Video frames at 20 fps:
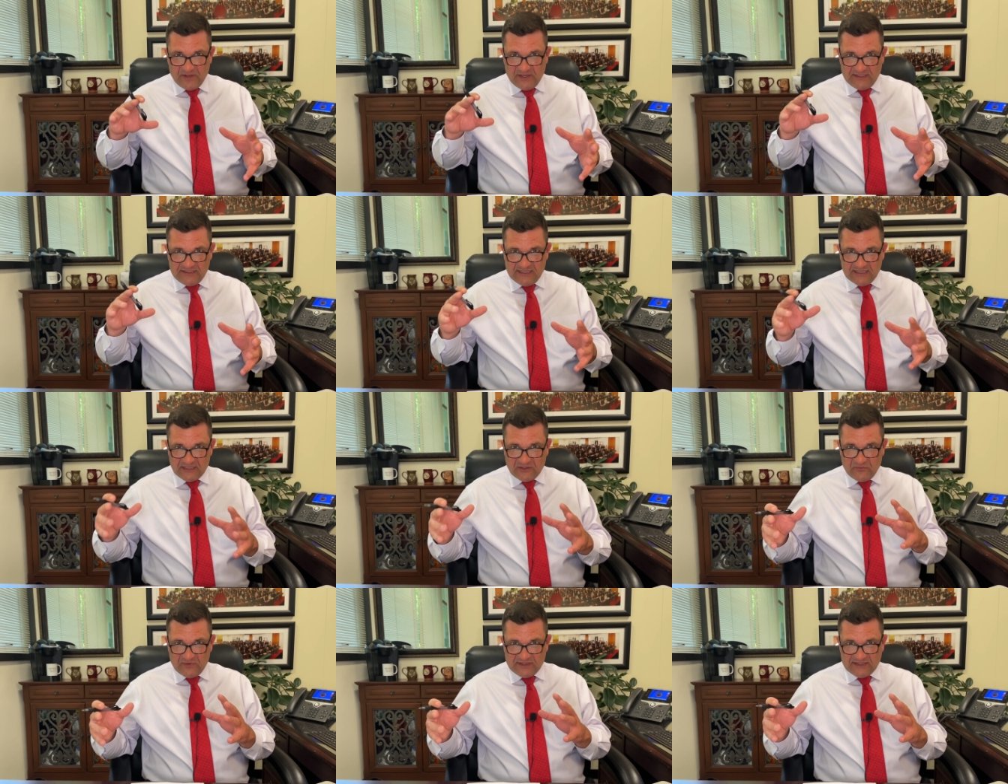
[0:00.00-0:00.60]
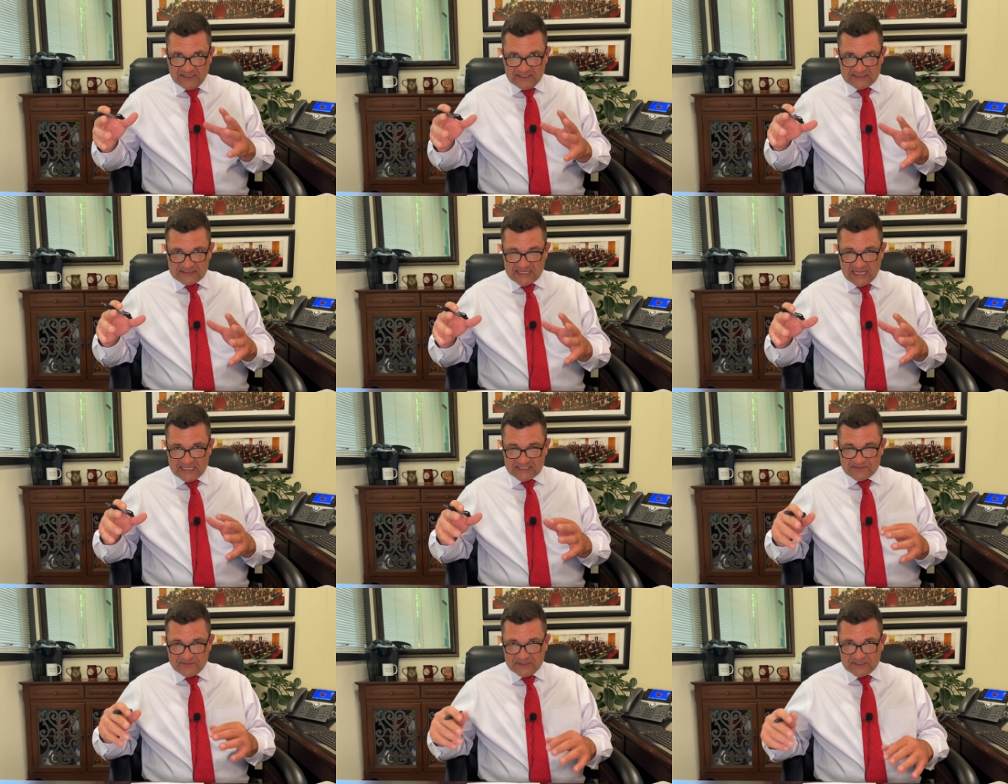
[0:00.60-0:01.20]
but dealing with the
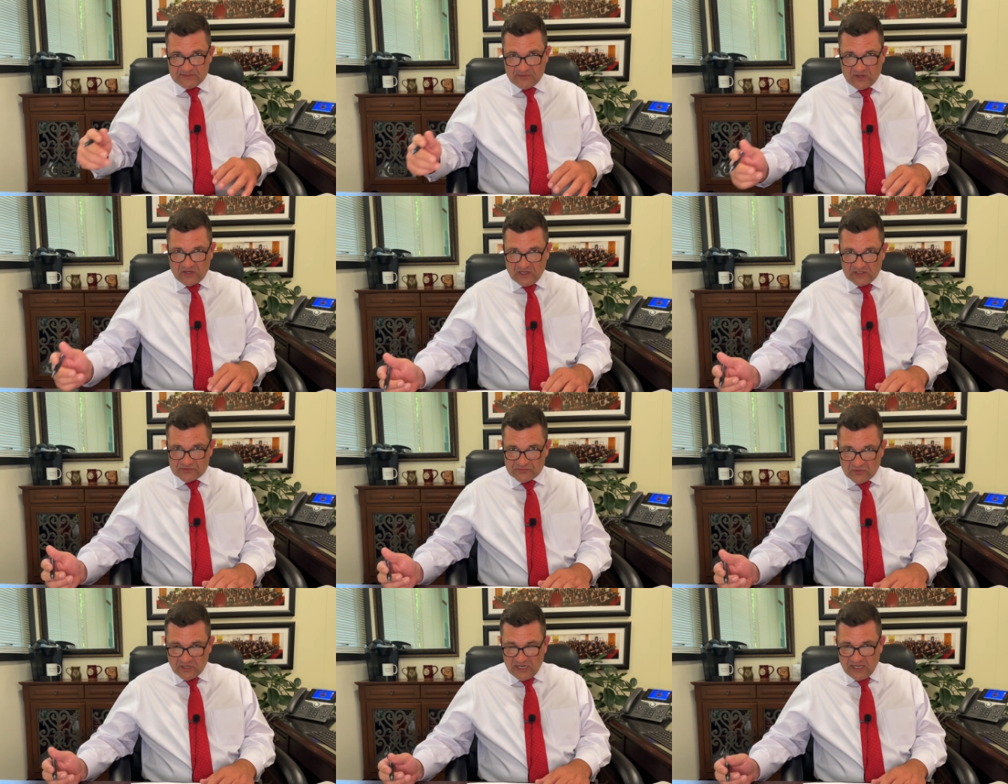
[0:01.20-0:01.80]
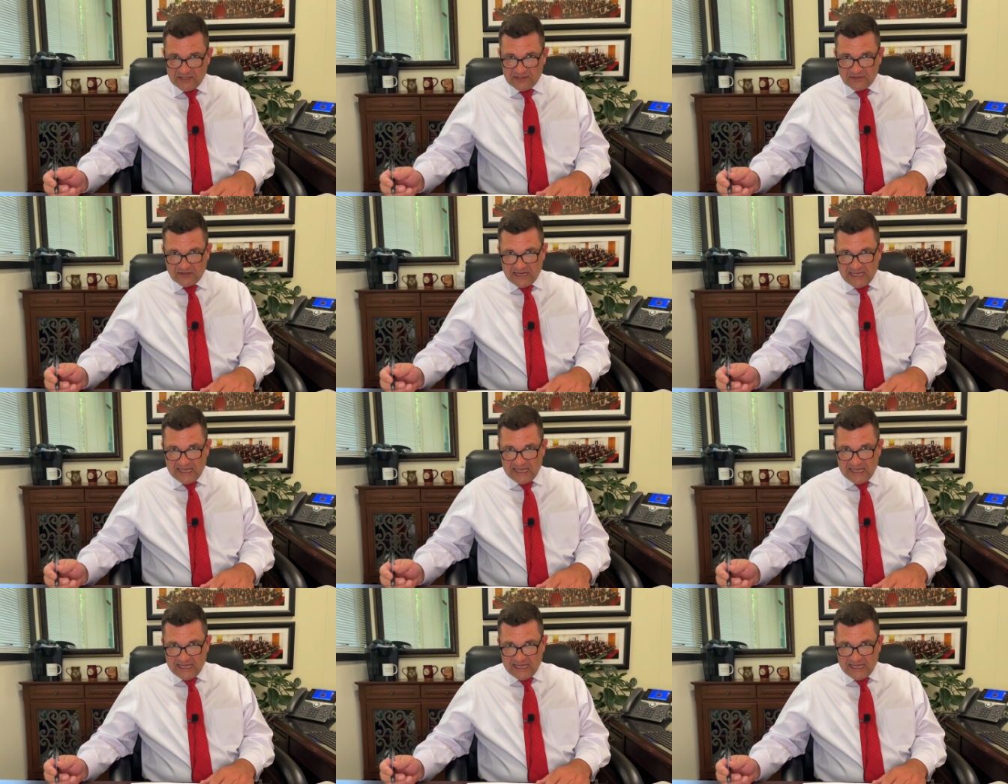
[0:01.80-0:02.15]
assessments because we're under